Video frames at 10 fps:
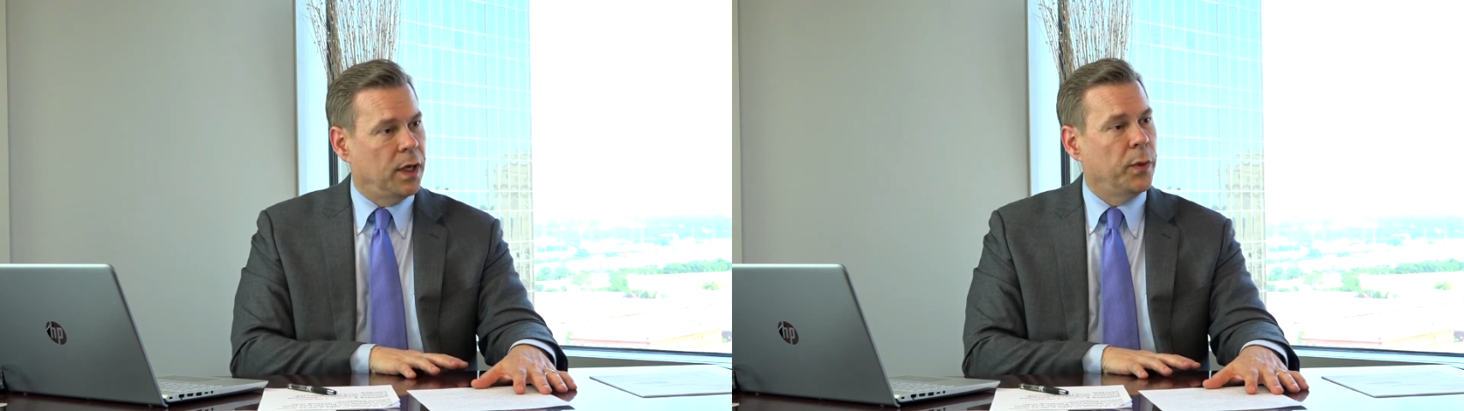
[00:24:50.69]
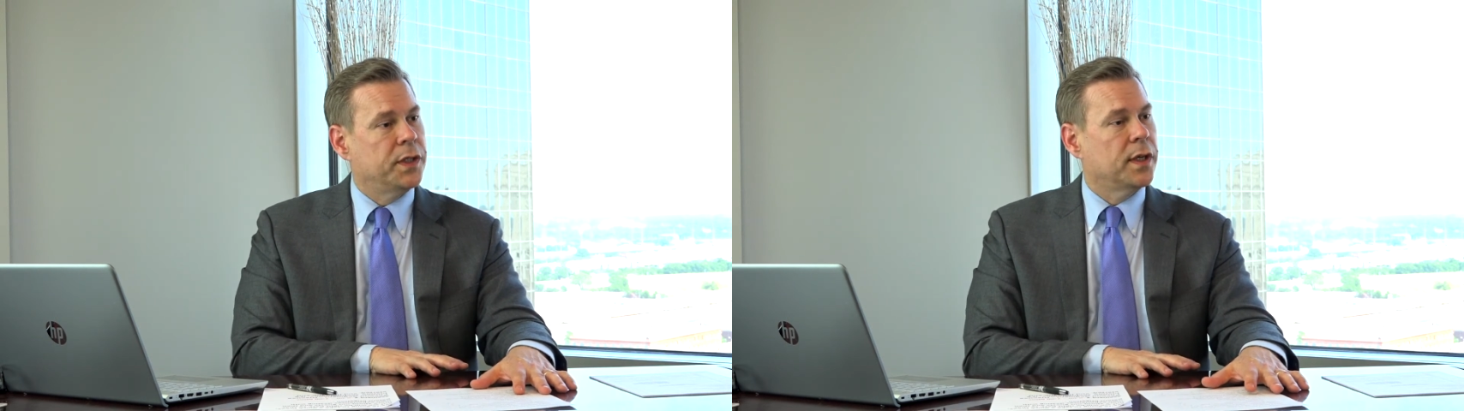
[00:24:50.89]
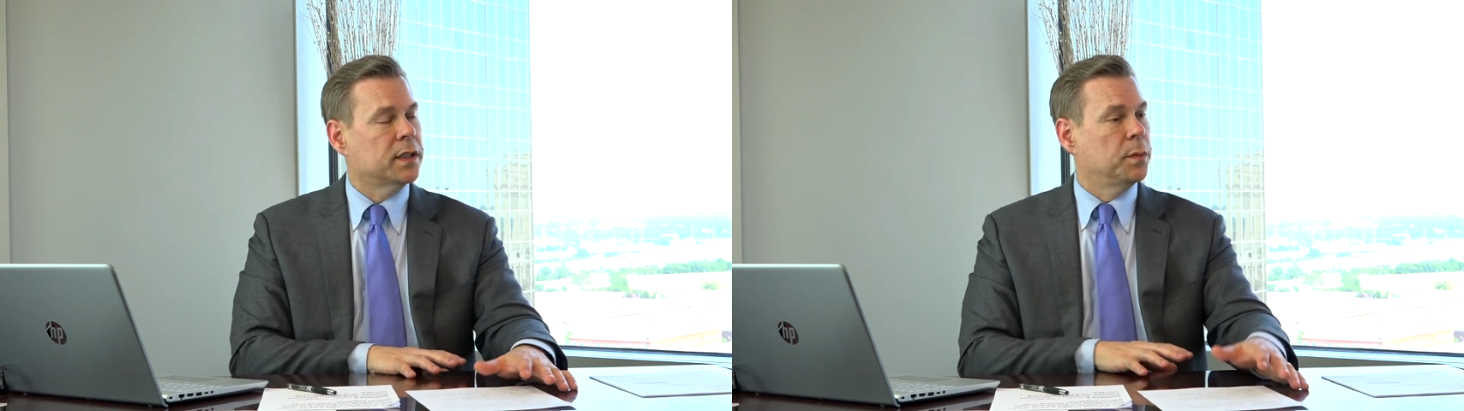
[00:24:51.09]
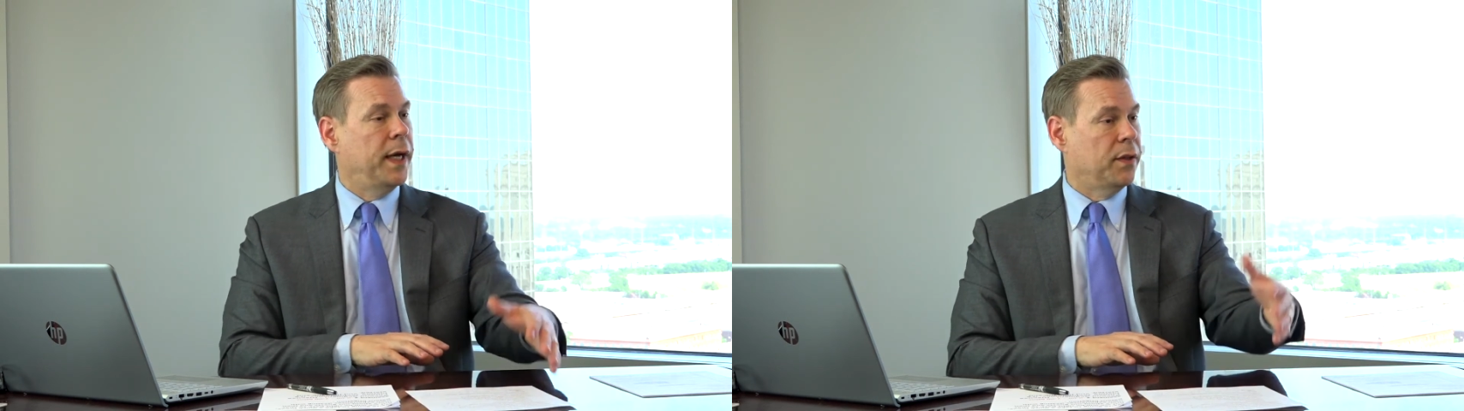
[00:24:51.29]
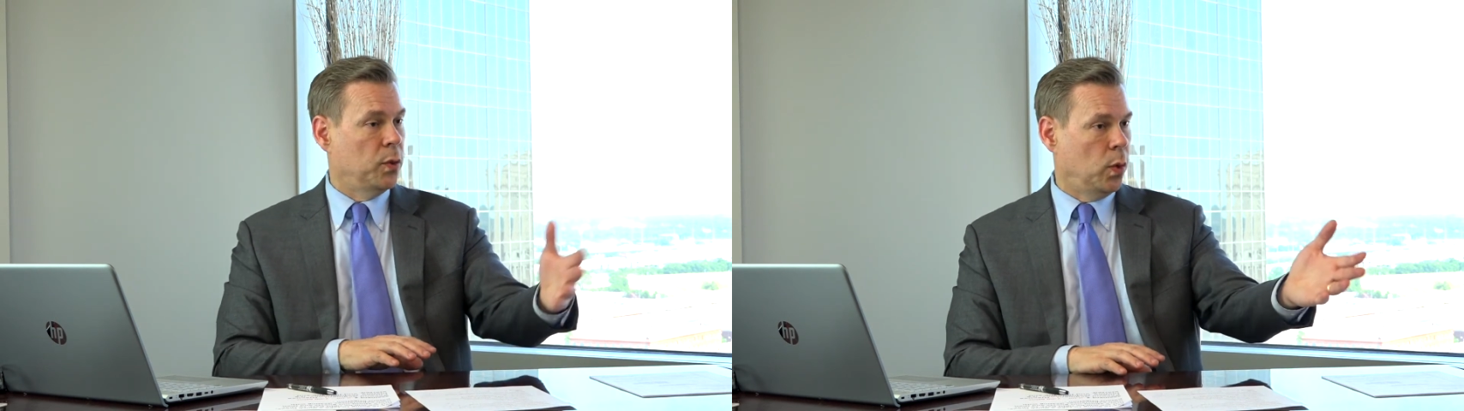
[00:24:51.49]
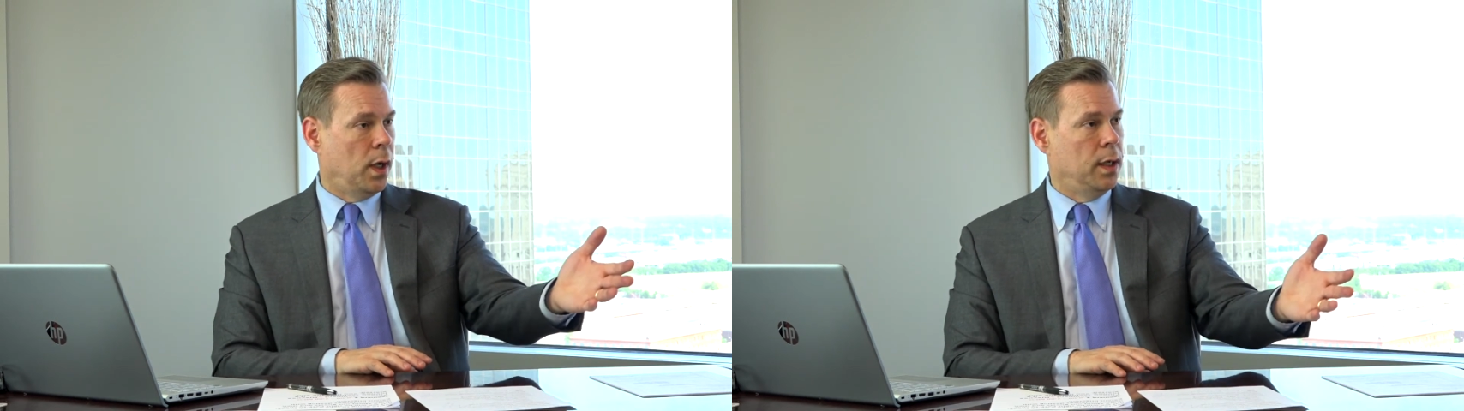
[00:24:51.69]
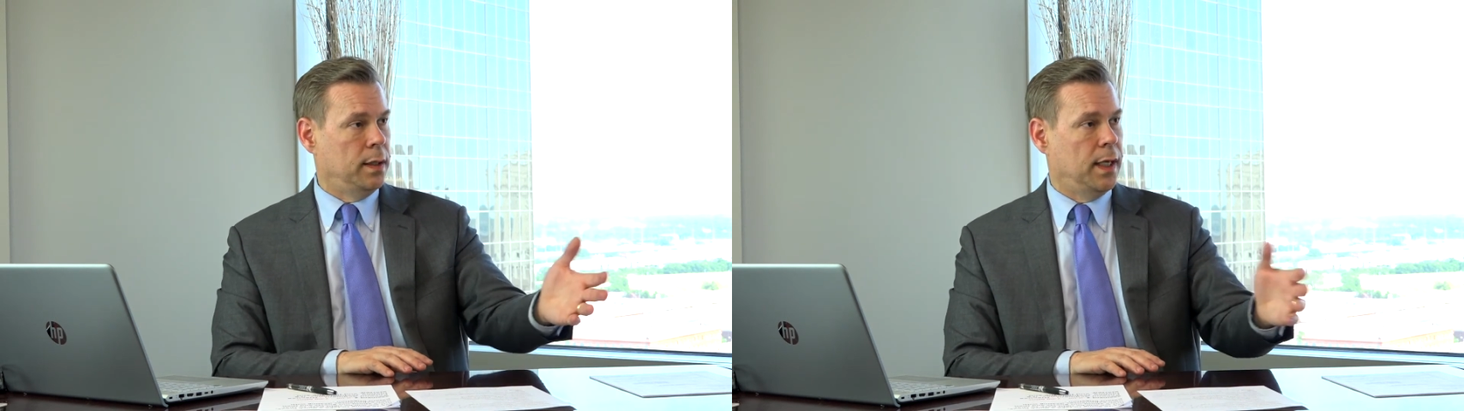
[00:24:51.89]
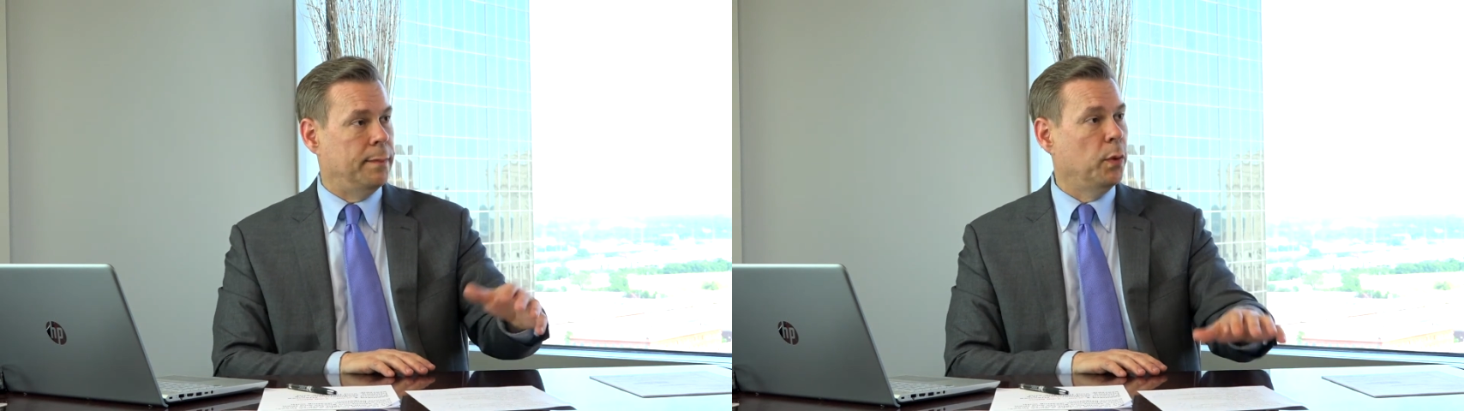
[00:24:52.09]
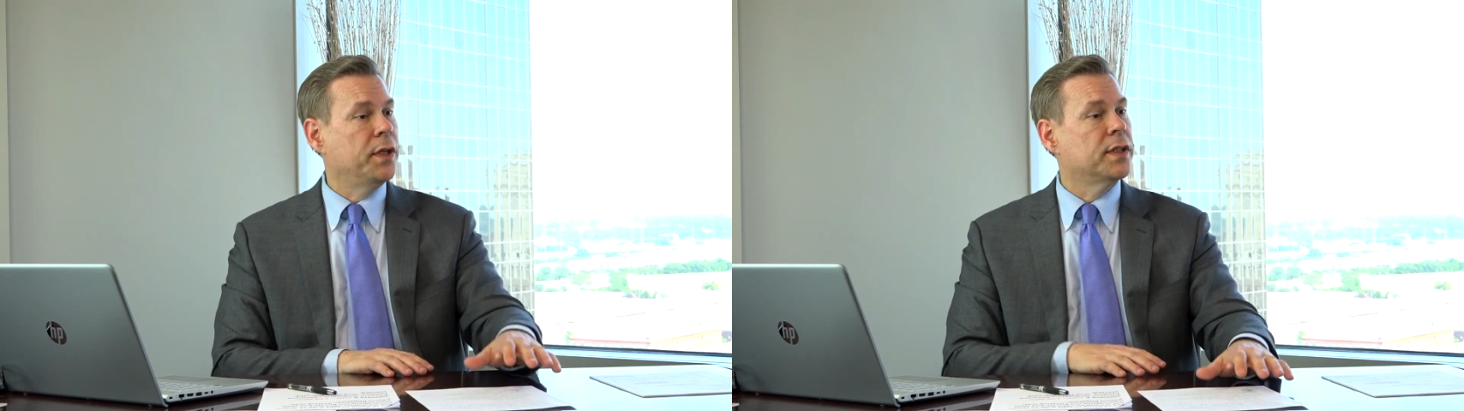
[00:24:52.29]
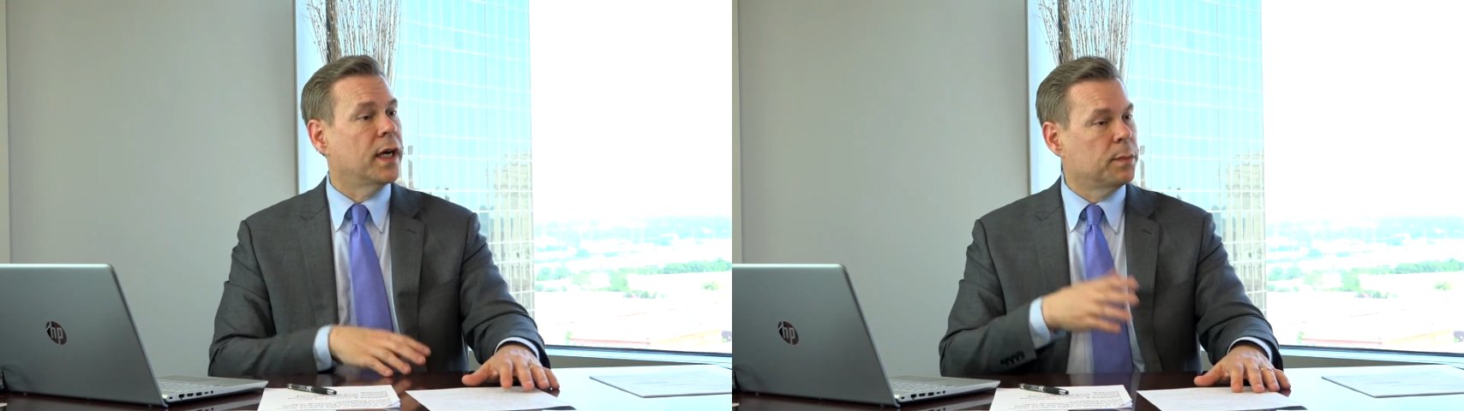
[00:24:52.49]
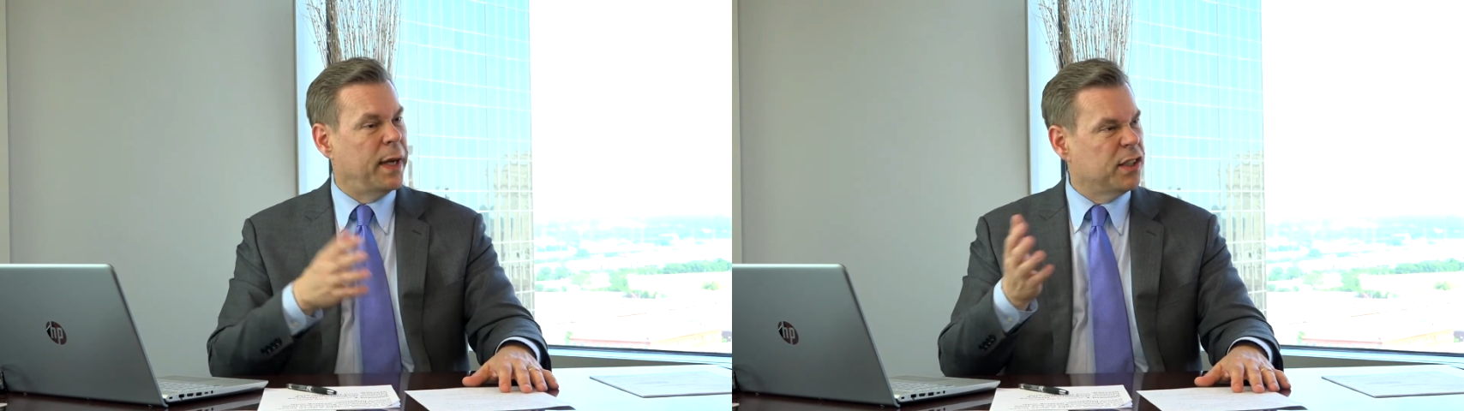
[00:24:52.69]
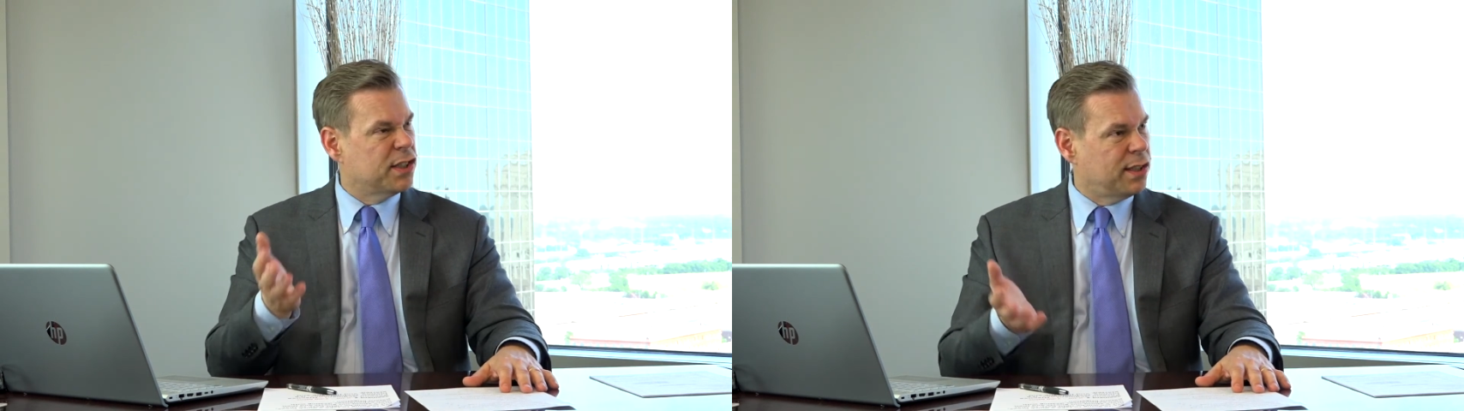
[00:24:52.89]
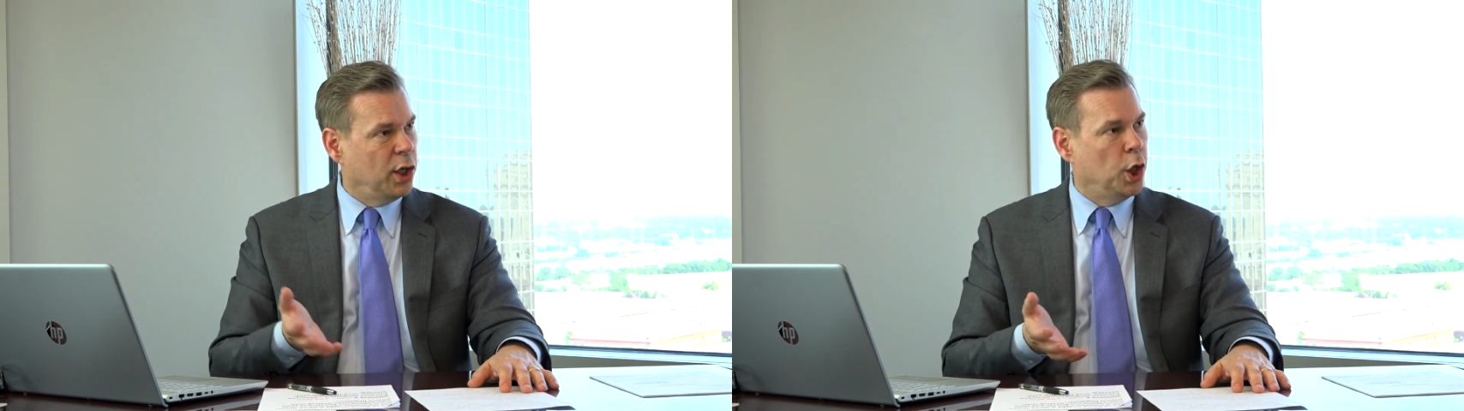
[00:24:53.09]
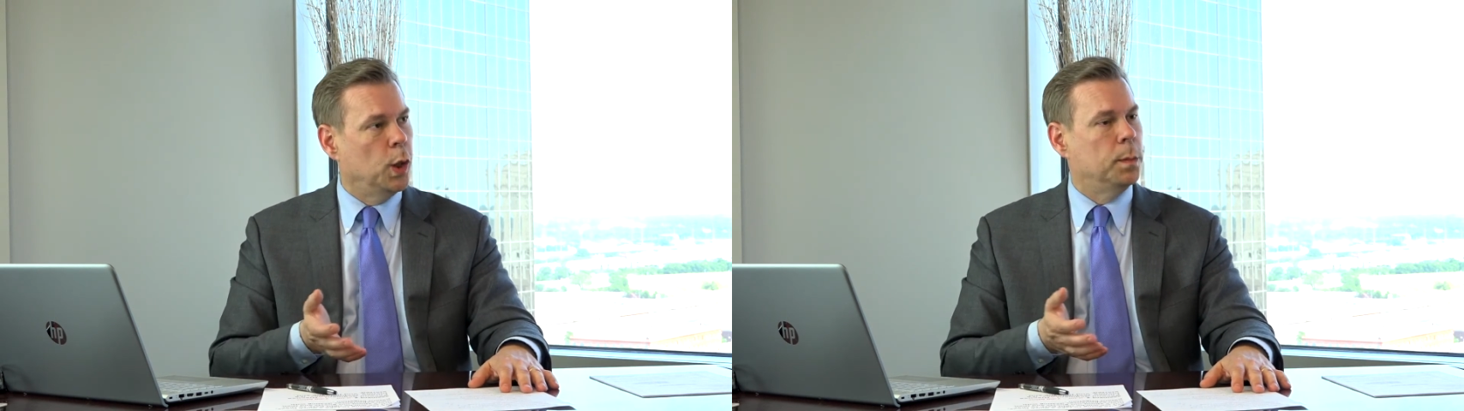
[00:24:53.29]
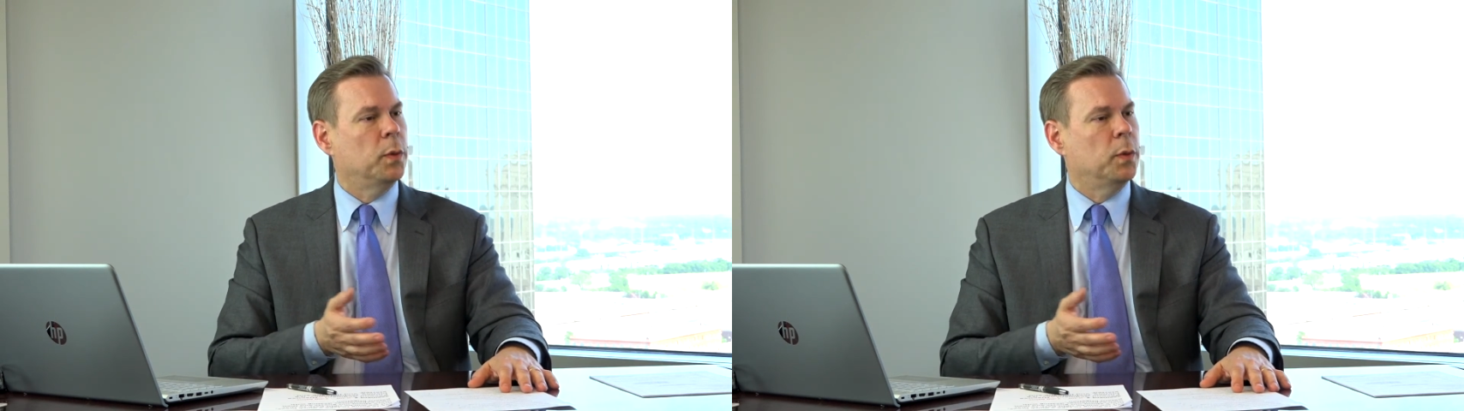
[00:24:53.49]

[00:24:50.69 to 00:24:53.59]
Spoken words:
We talked about the wall a lot, but we talked about a slope,